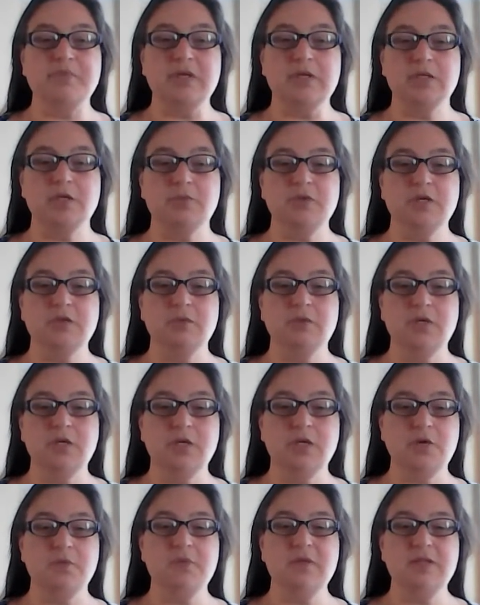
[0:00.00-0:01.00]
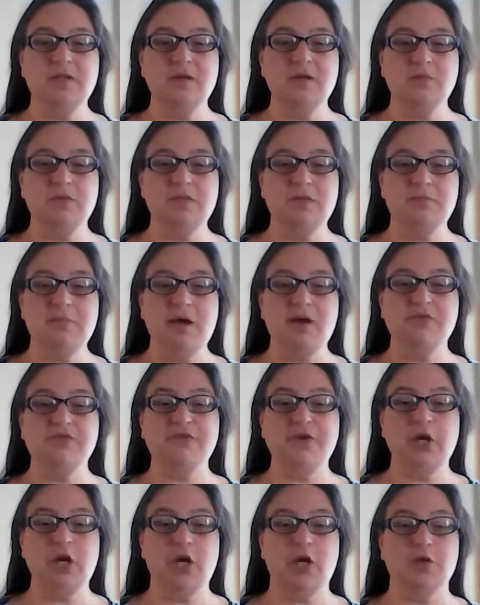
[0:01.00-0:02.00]
So we're going to go with the
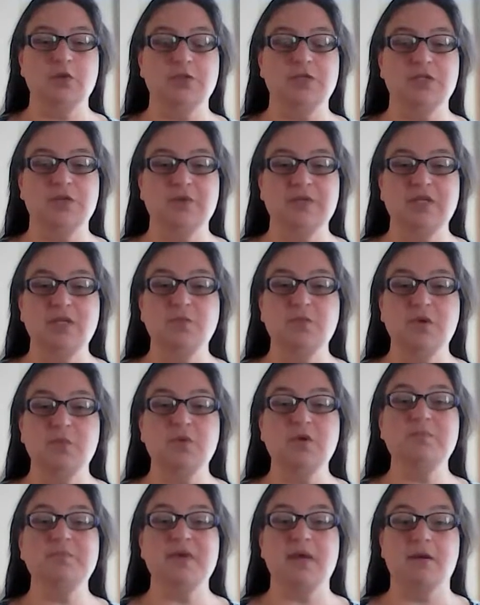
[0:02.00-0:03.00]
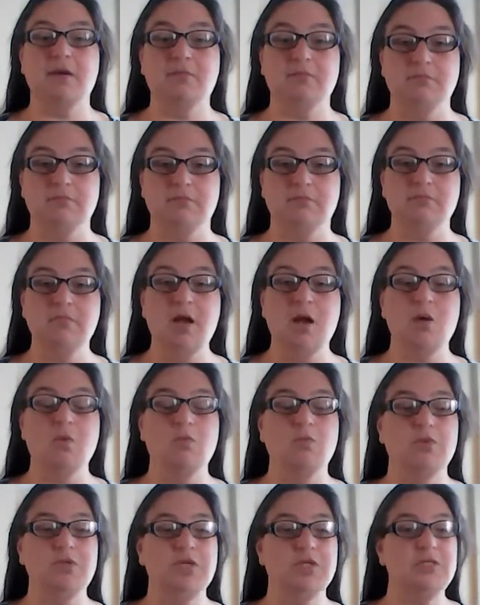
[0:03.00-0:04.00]
mouth closed. So it will be a
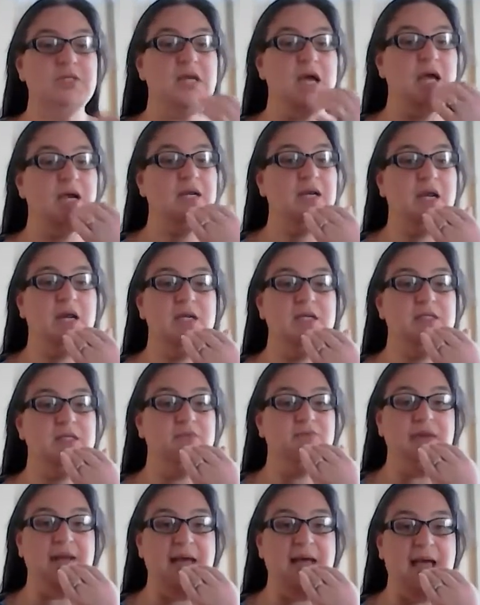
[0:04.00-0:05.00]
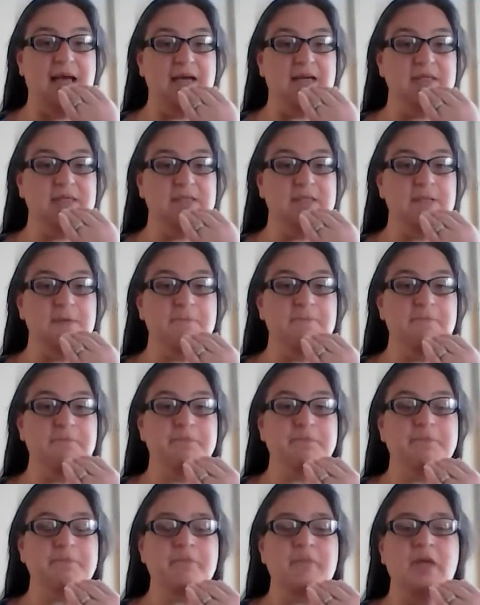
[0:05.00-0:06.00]
with your tongue nice and relaxed.
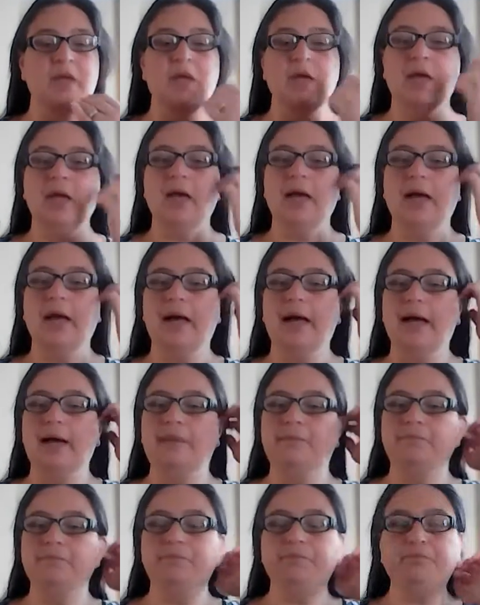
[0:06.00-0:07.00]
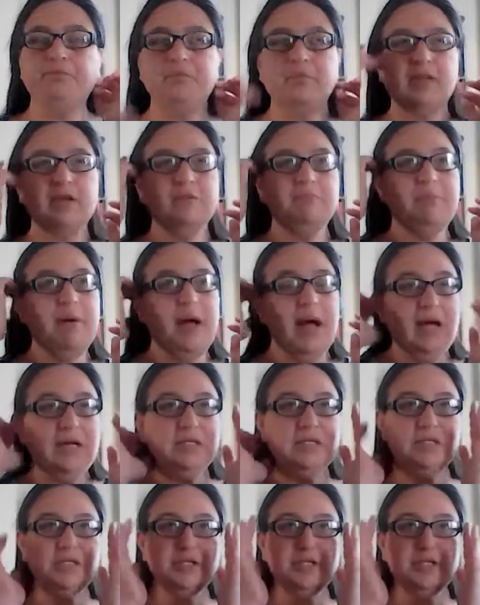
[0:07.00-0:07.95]
But